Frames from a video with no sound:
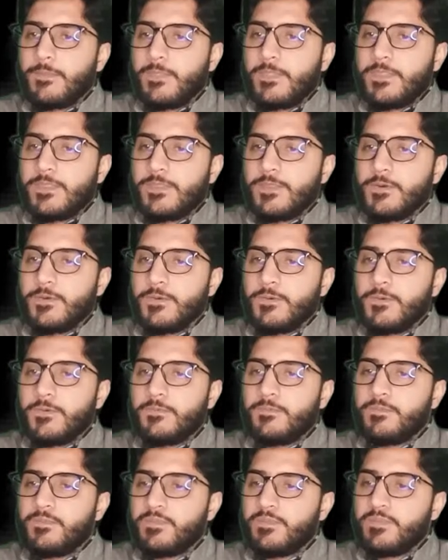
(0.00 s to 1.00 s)
So
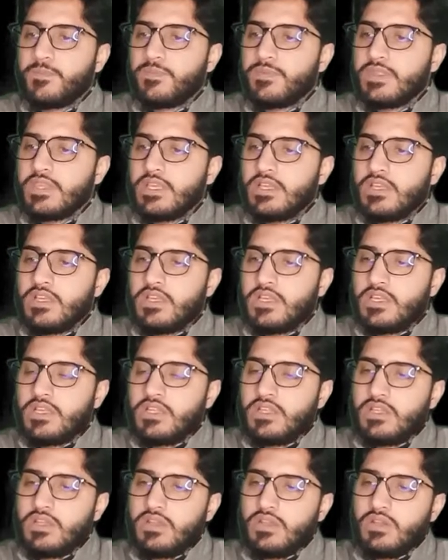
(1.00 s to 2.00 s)

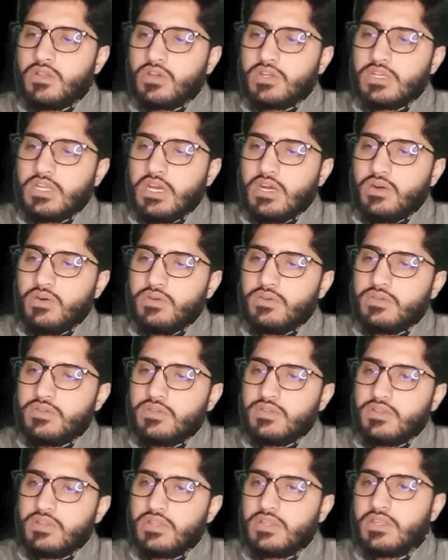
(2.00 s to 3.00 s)
look now,
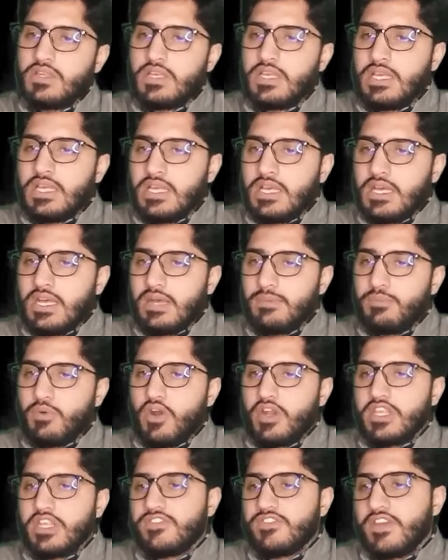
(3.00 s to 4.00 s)
the
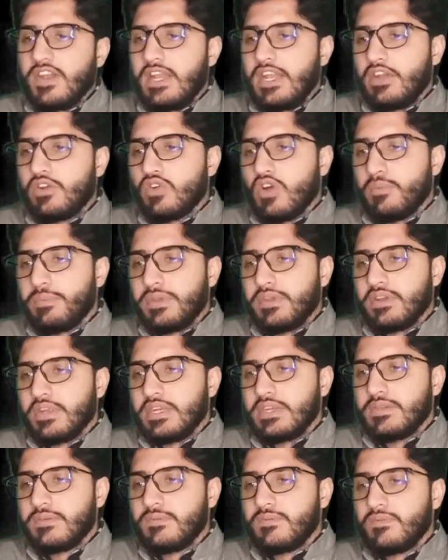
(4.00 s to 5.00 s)
body is really dropping,
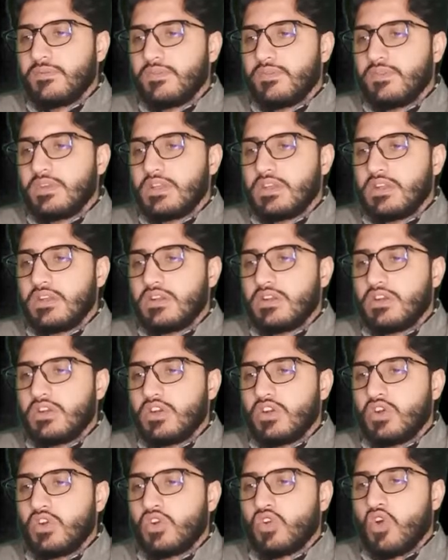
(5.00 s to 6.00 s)
right?
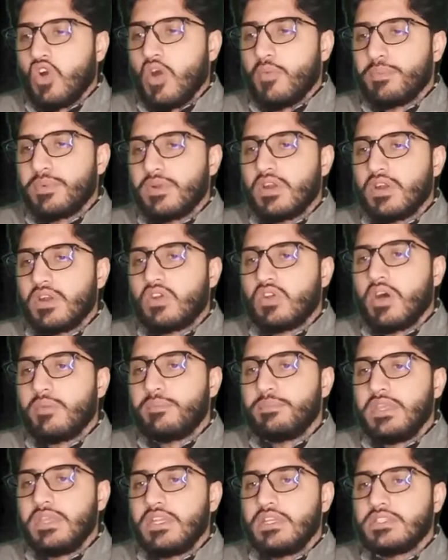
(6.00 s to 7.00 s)
Drop
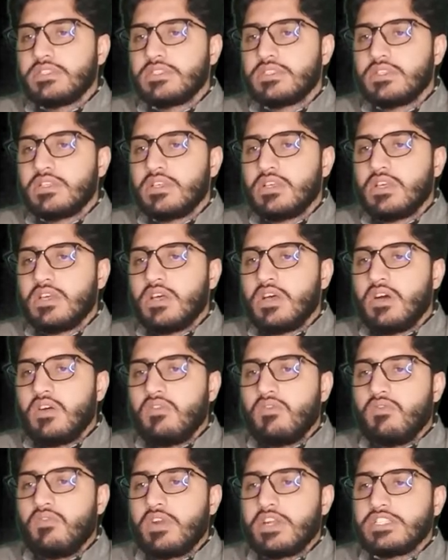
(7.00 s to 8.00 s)
means,
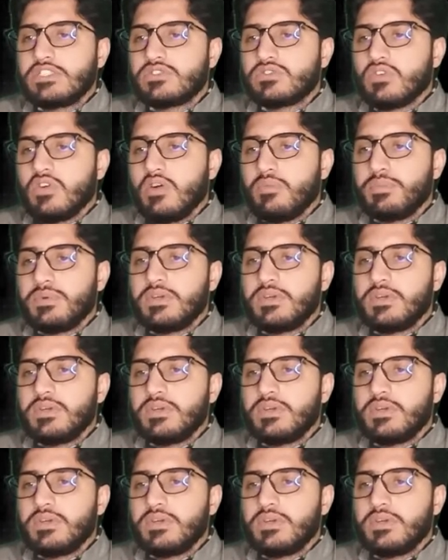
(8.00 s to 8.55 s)
what is drop?